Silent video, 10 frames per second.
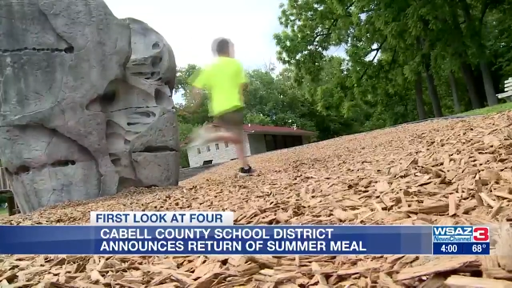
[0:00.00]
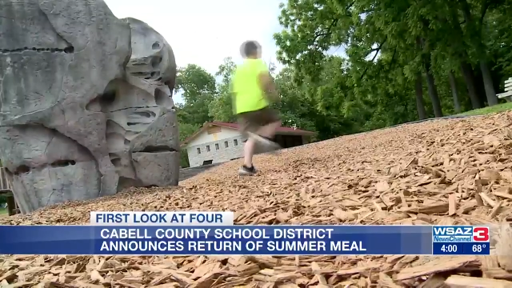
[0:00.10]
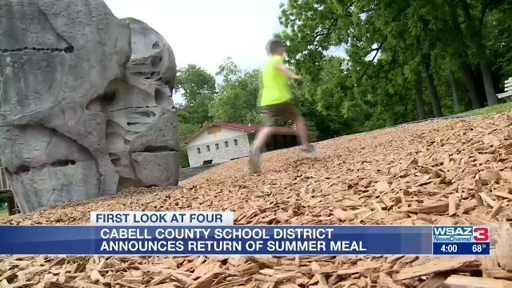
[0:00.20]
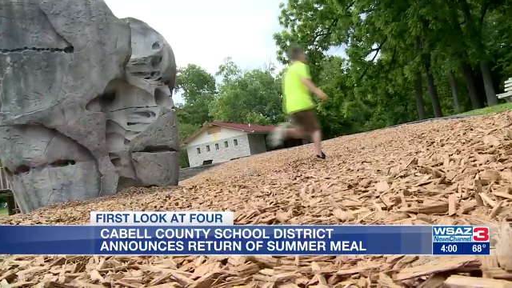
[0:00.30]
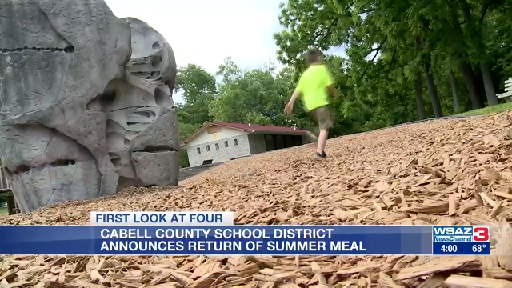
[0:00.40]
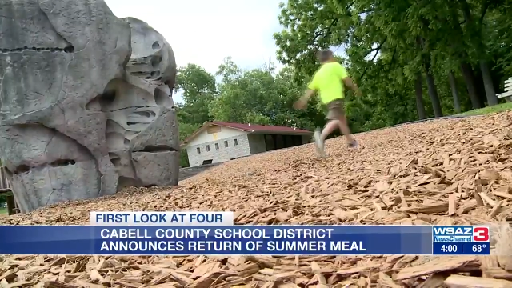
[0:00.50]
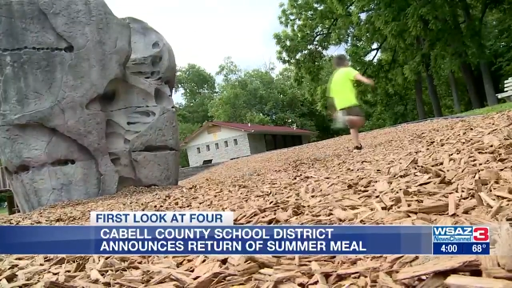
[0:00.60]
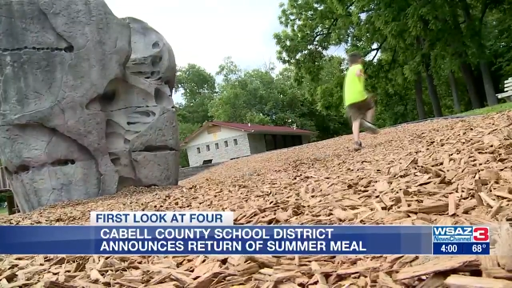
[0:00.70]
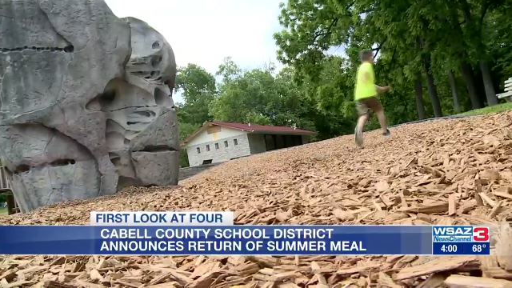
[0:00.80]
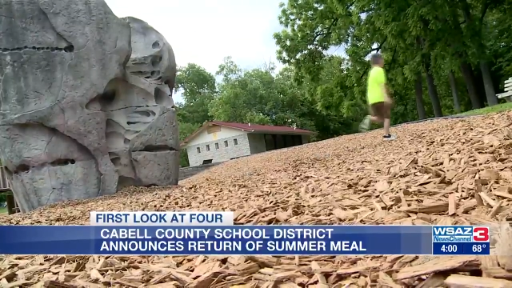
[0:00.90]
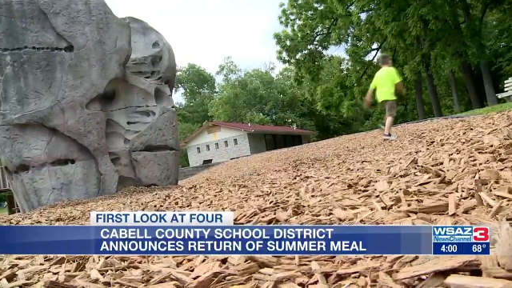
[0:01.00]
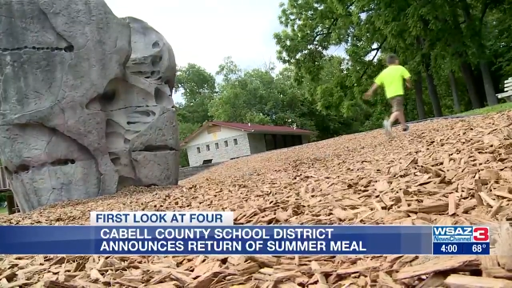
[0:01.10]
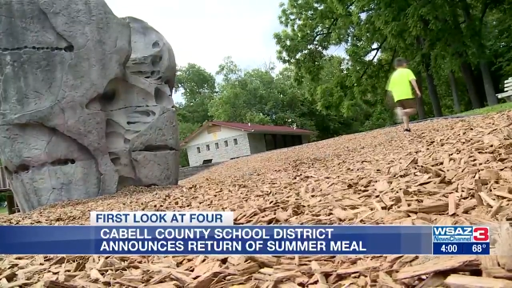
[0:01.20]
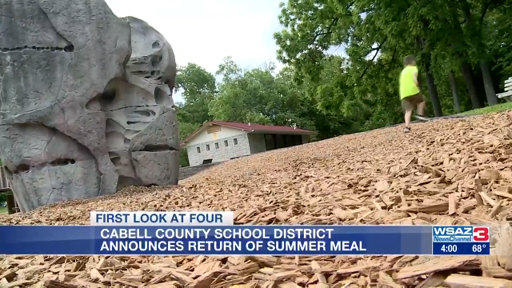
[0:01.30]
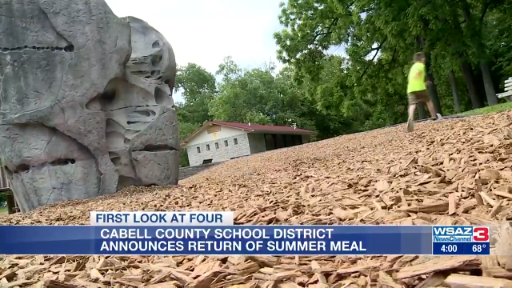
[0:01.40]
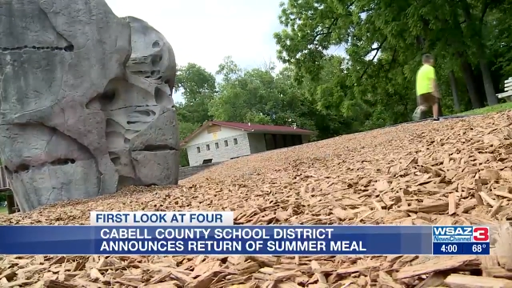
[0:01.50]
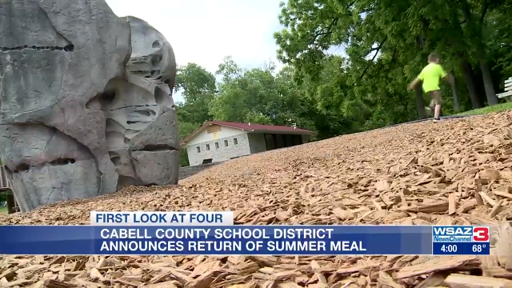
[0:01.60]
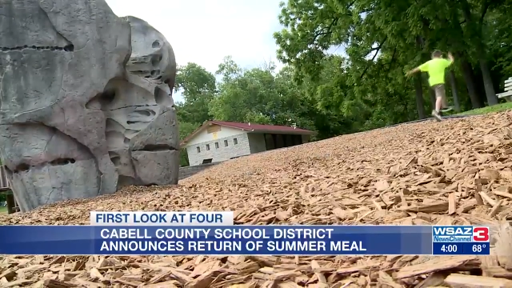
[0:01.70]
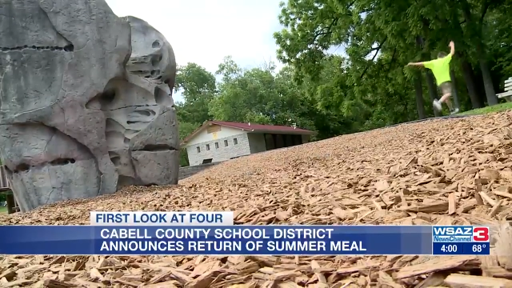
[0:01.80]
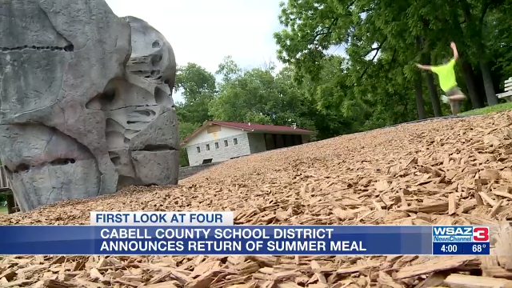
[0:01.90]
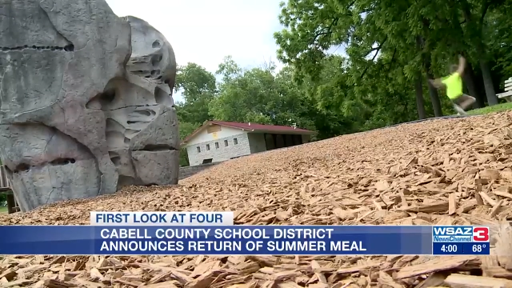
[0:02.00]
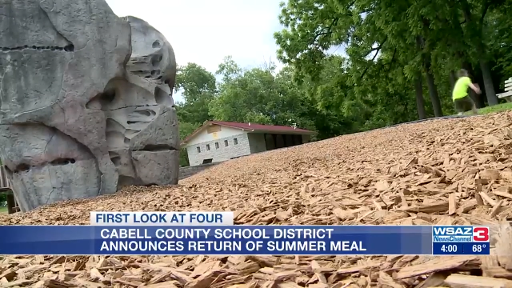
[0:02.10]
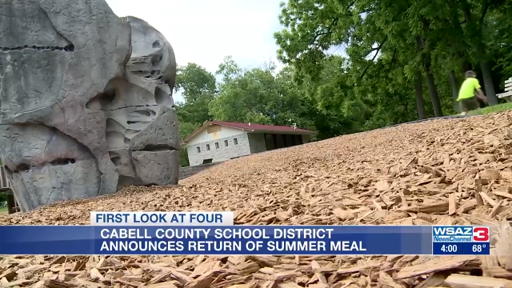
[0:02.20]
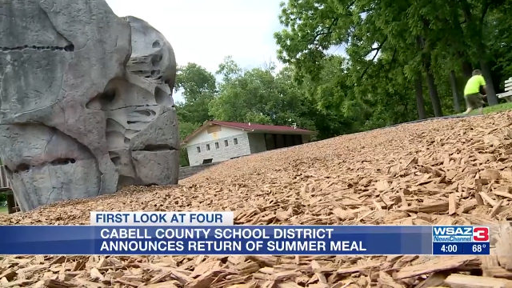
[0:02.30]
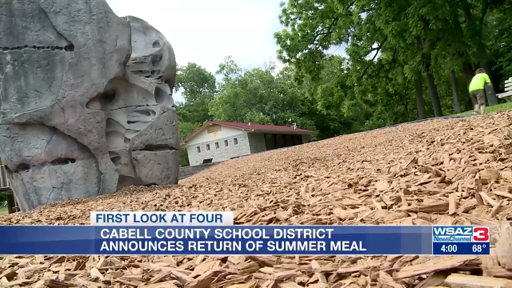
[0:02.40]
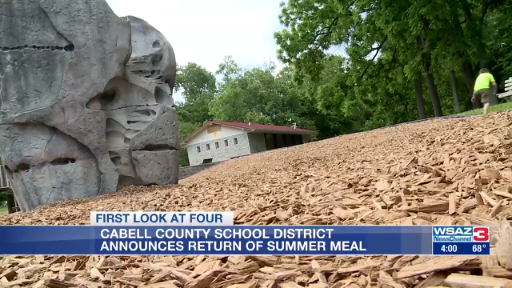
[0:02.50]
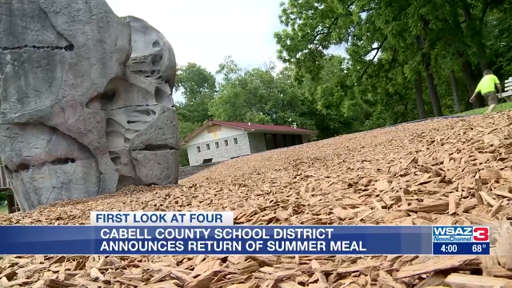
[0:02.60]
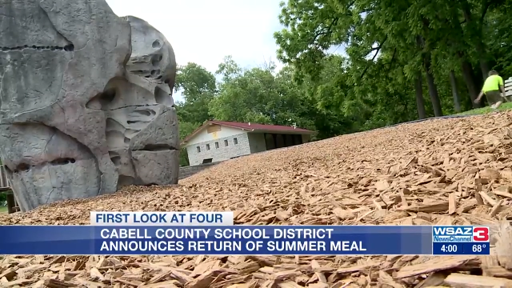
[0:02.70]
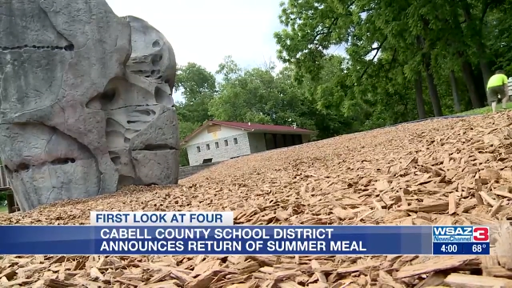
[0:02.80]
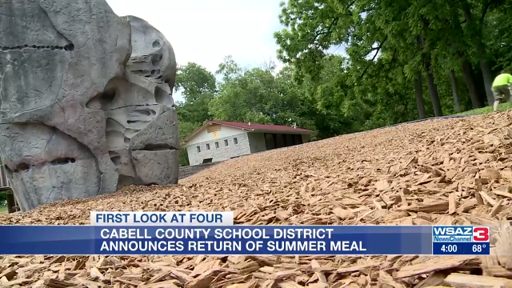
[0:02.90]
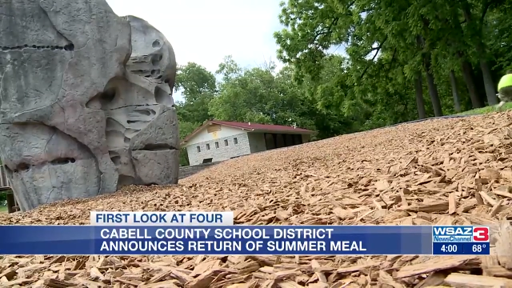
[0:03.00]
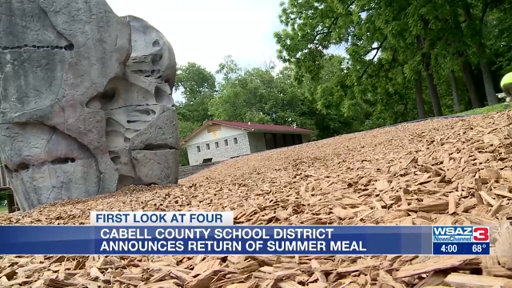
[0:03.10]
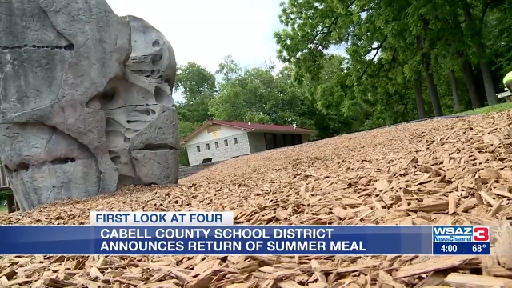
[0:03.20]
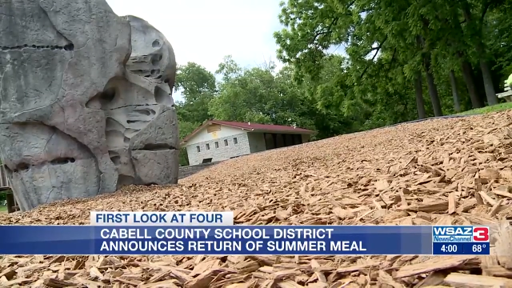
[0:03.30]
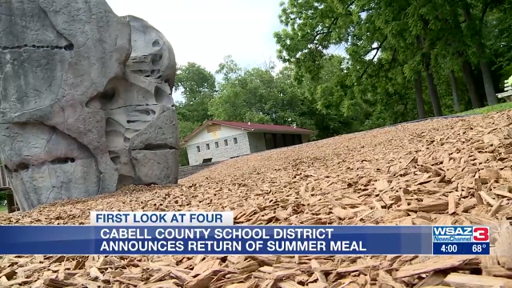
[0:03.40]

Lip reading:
(no speaker visible)